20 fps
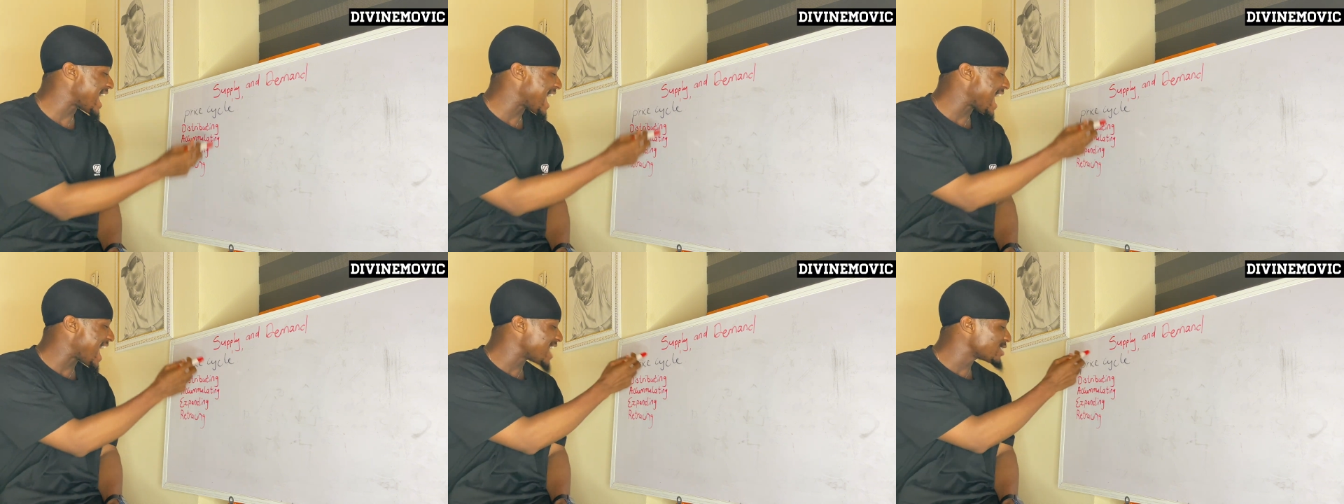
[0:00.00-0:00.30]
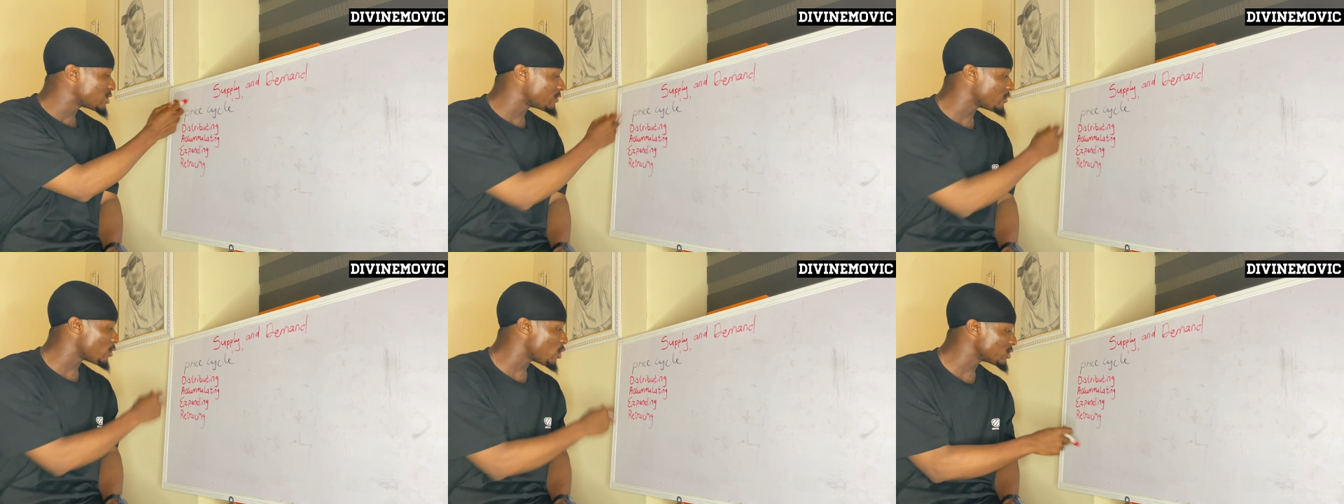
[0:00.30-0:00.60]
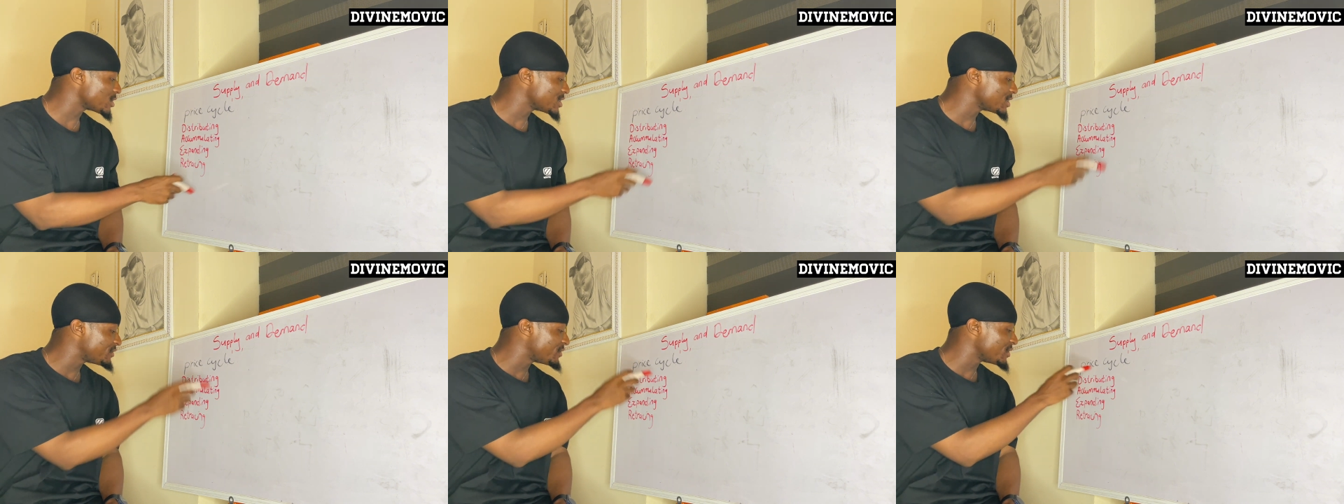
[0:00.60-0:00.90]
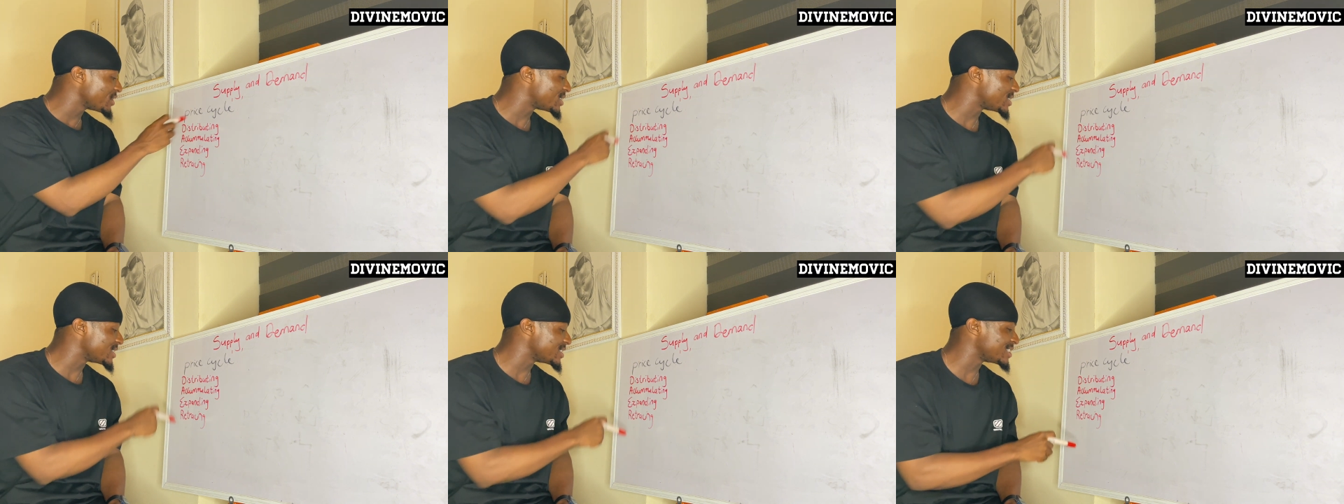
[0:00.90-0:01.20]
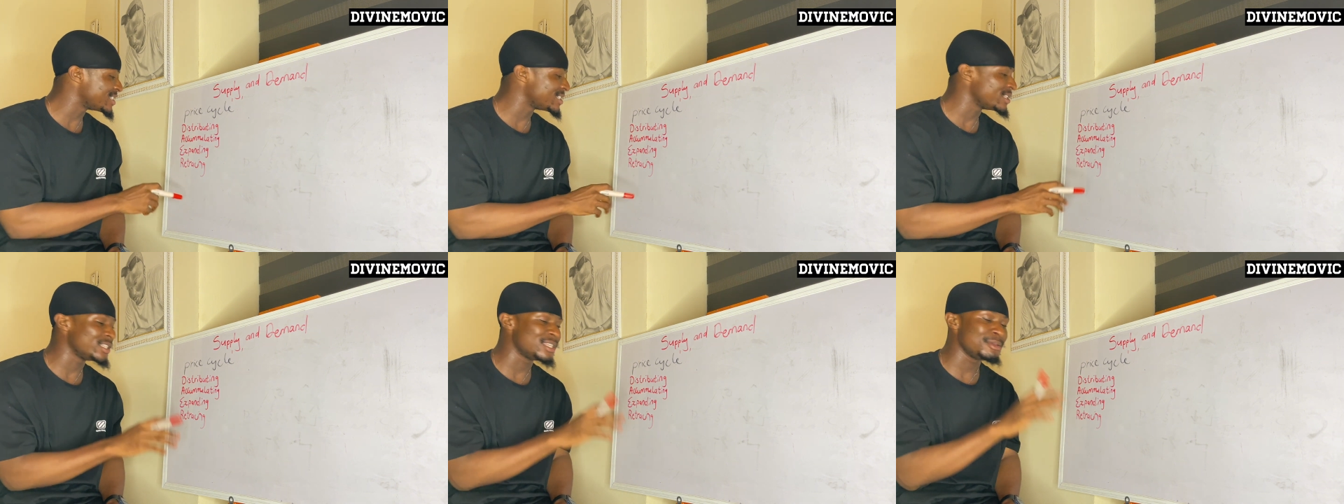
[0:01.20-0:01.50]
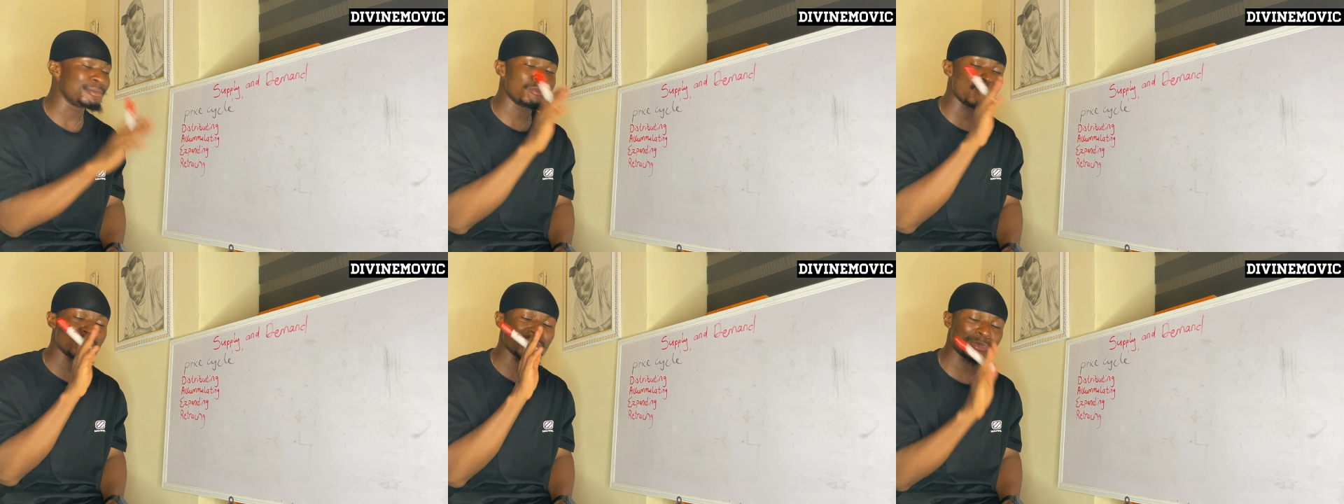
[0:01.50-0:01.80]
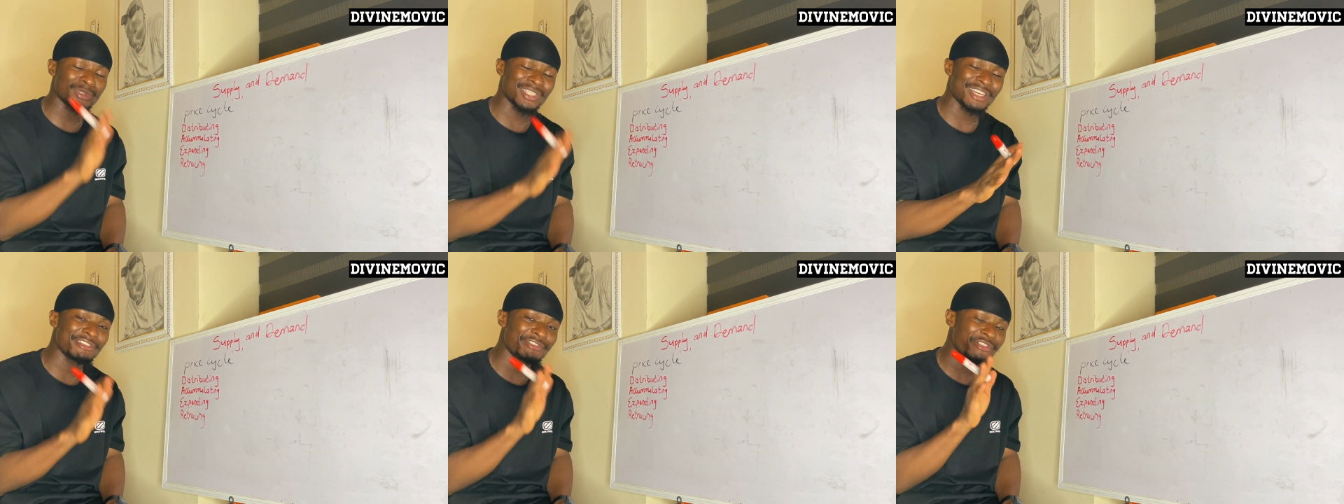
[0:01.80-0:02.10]
out of all these phases, the most
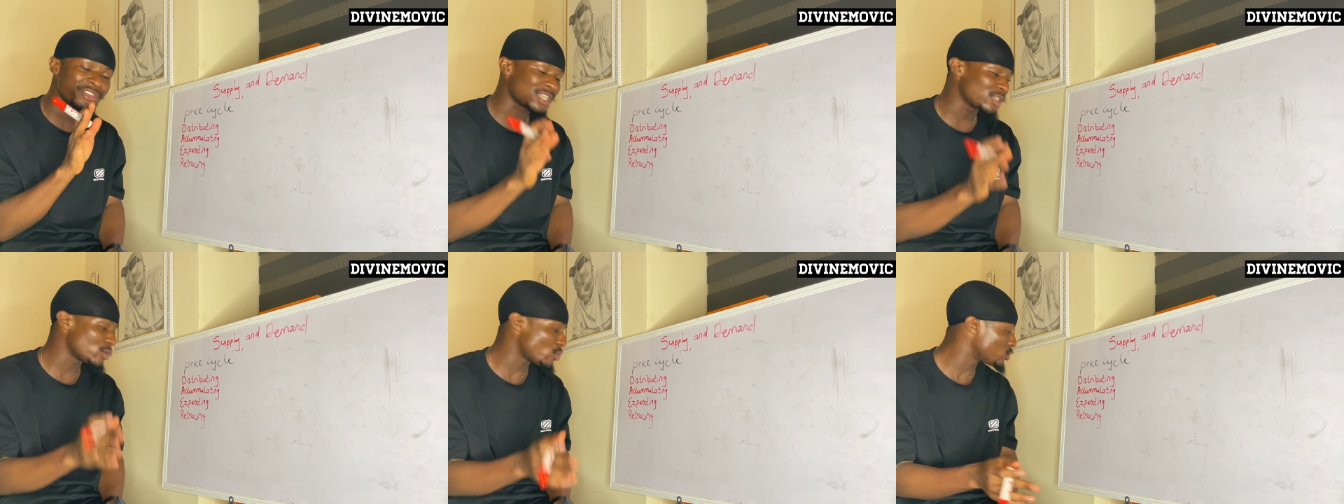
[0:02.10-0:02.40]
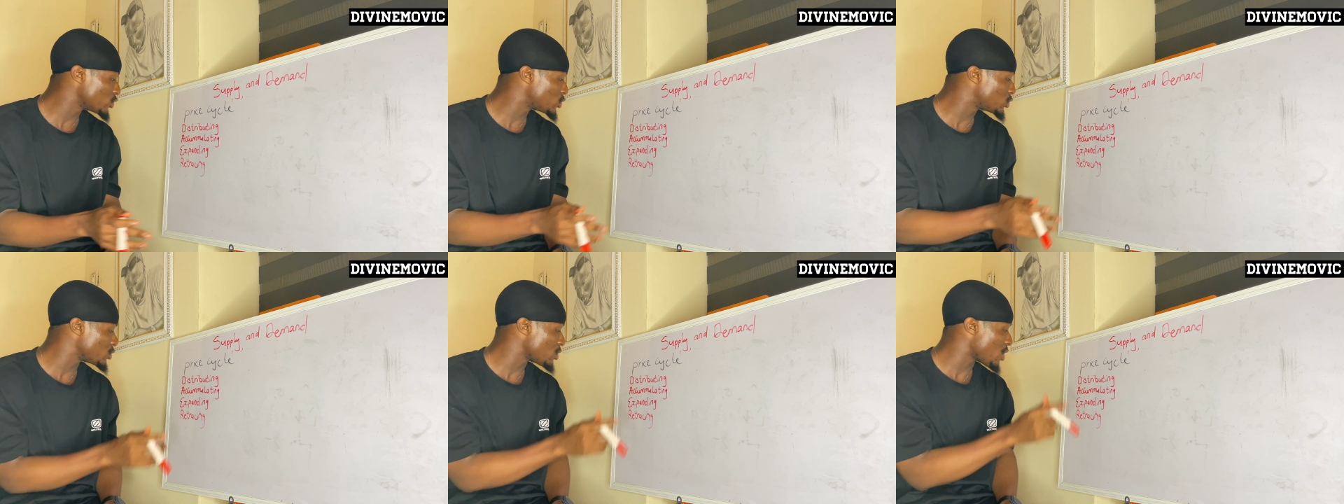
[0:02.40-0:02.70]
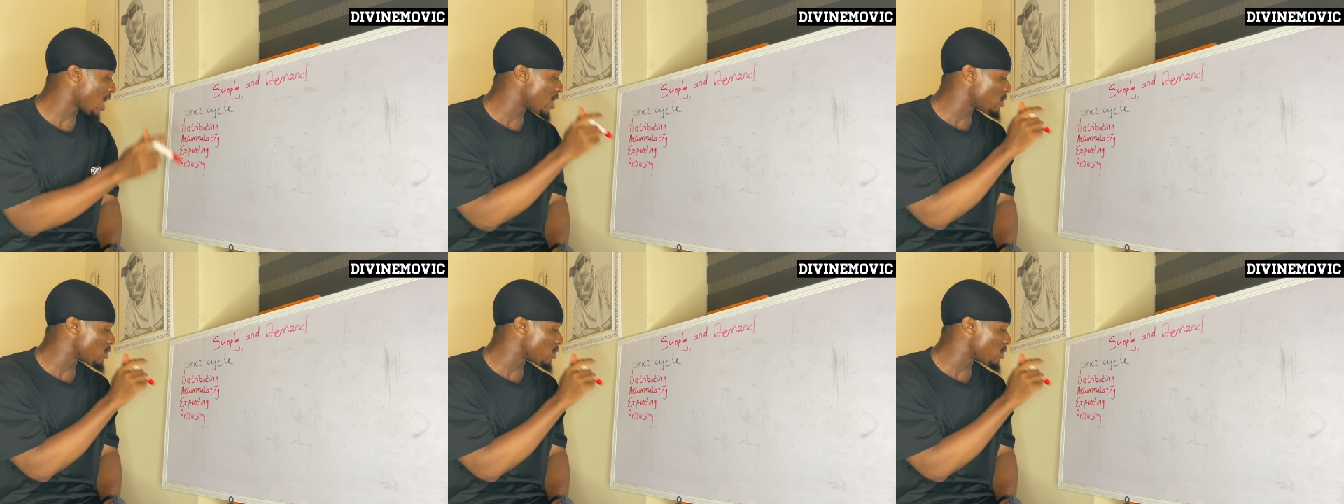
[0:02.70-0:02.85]
important phase that you want to